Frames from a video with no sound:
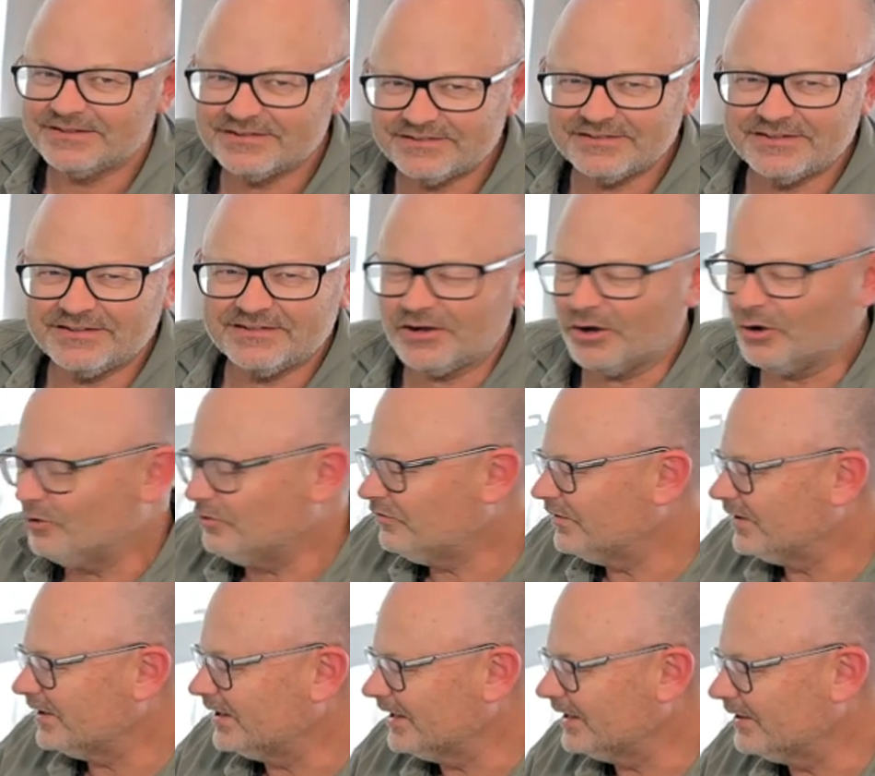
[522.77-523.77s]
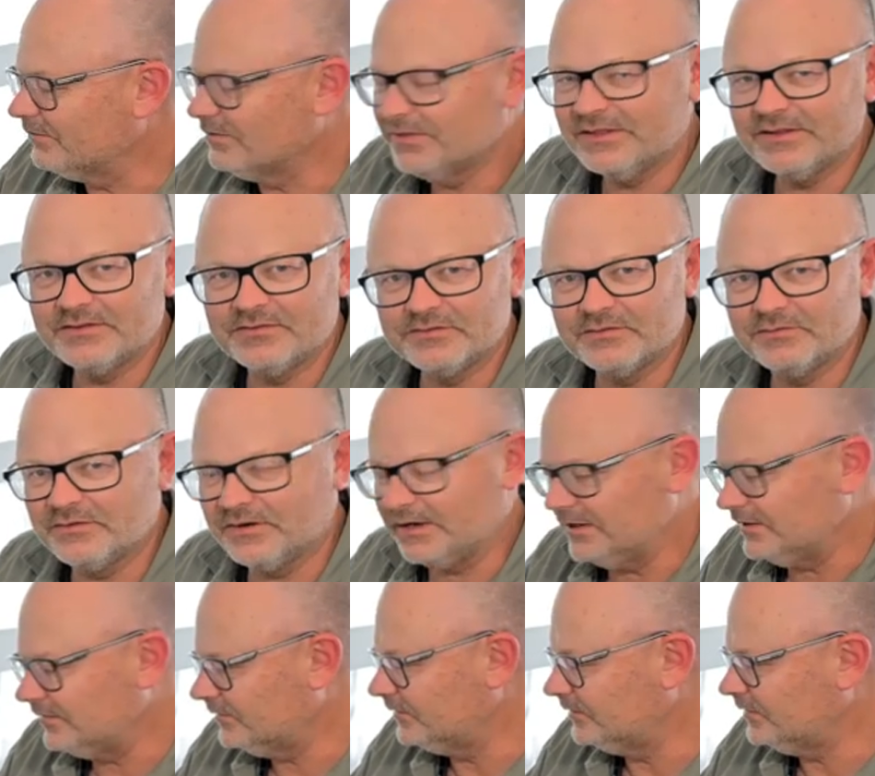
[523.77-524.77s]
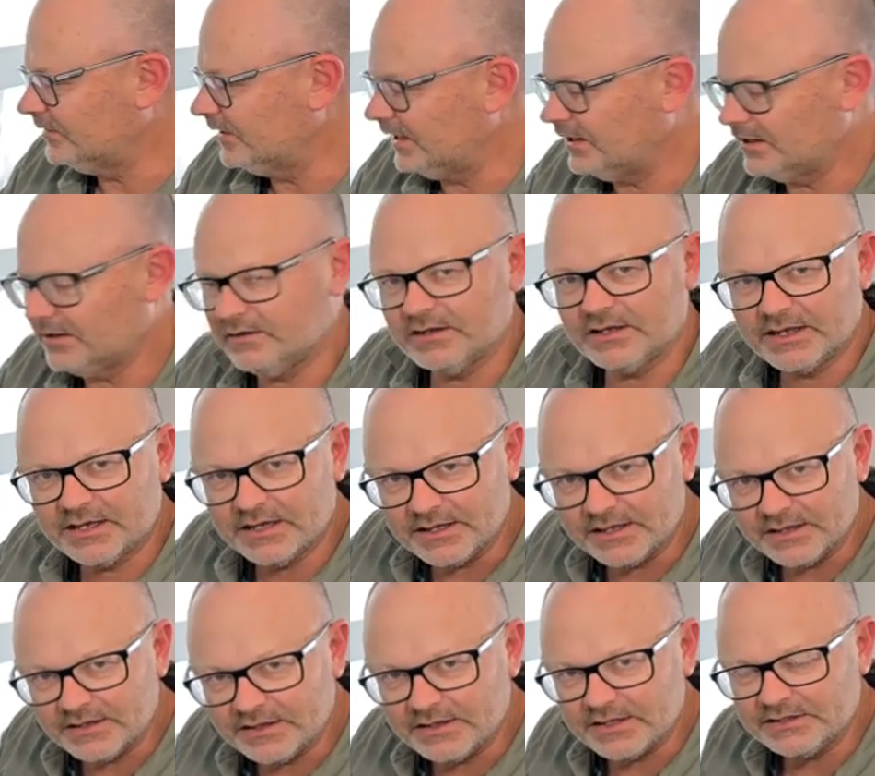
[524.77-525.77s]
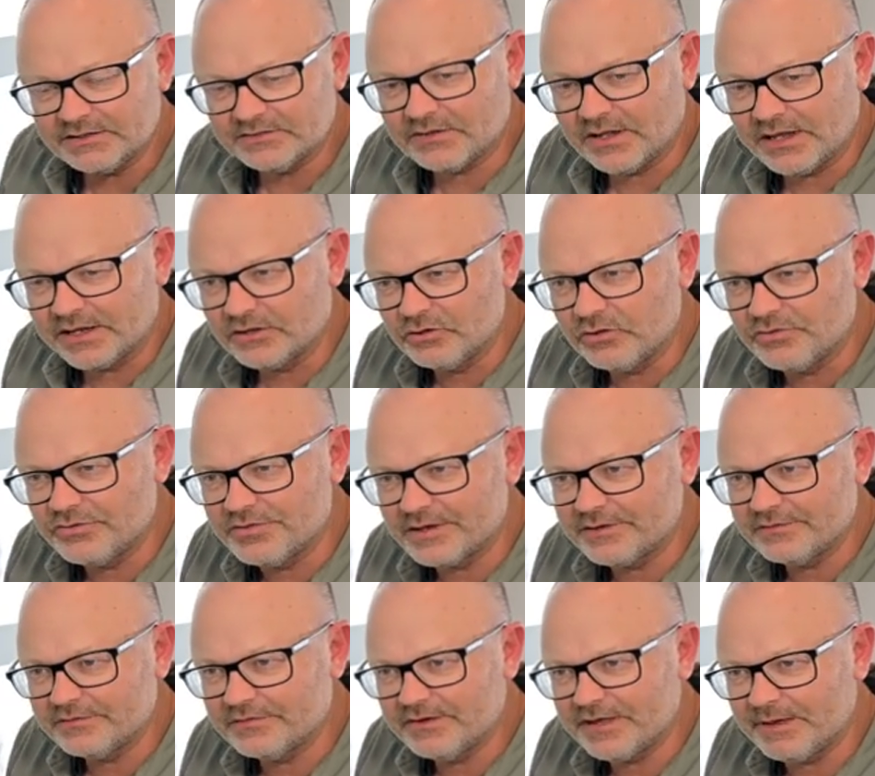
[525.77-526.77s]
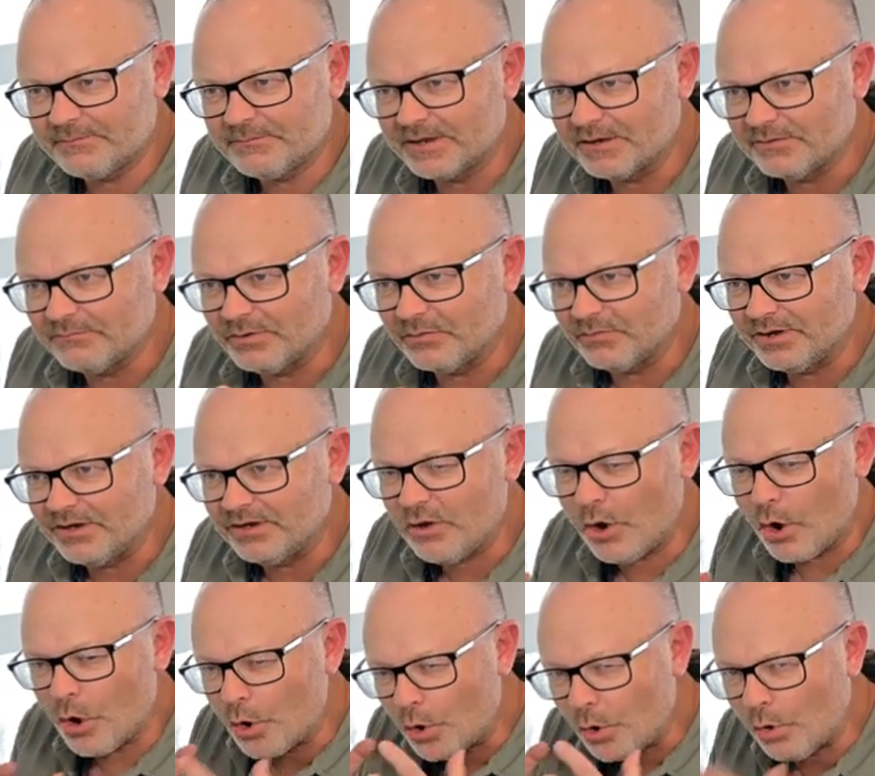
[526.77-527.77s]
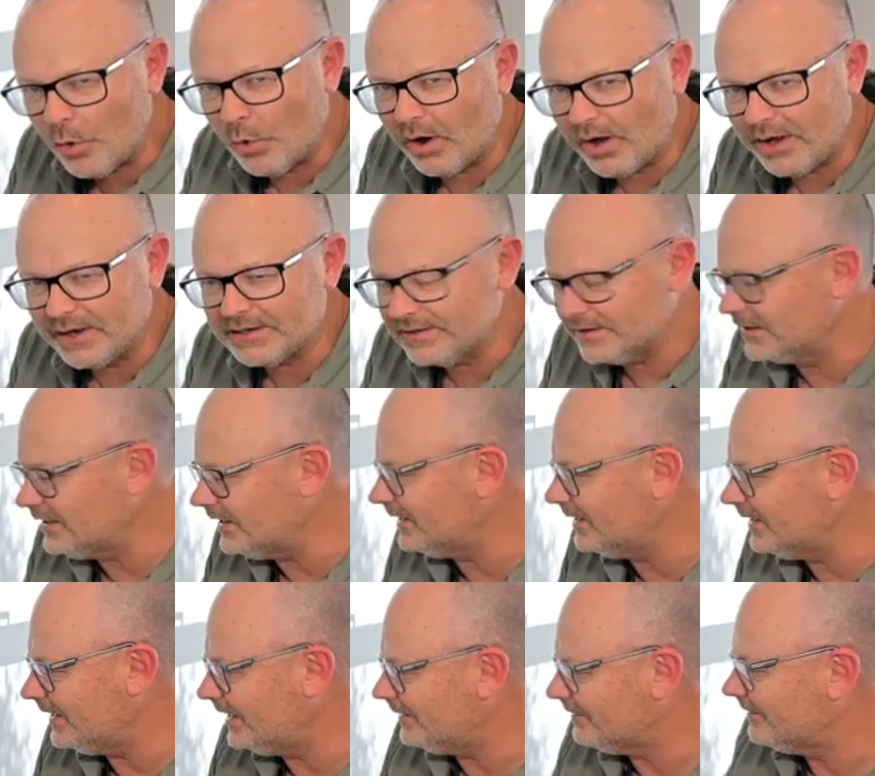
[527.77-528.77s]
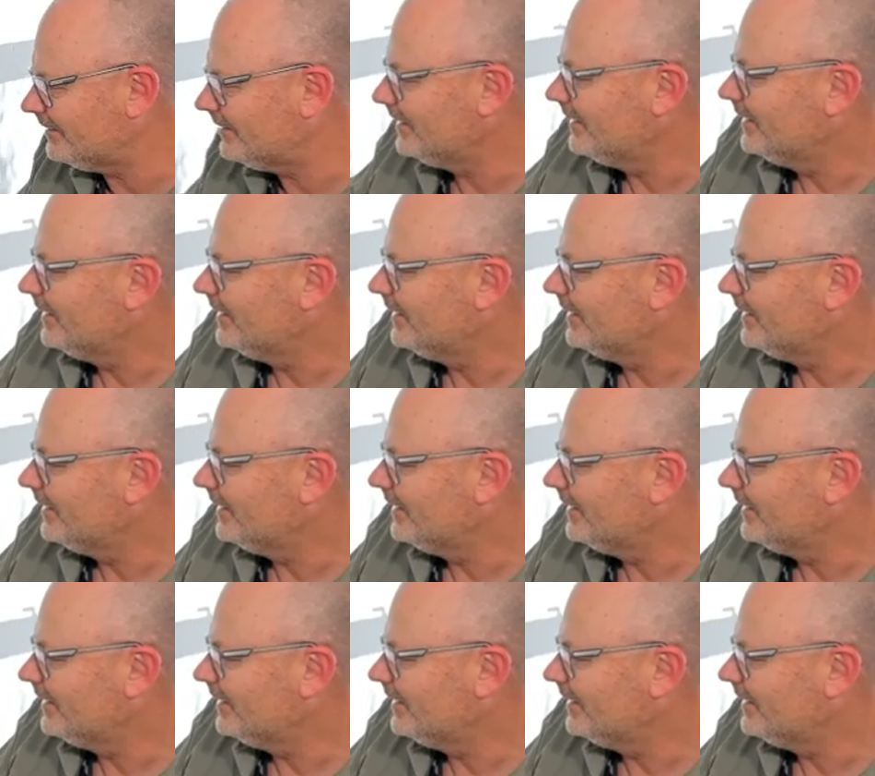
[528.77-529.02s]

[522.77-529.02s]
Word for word: is this whole feeling with this device is that uh, it's like good things are coming, but we're not quite there yet.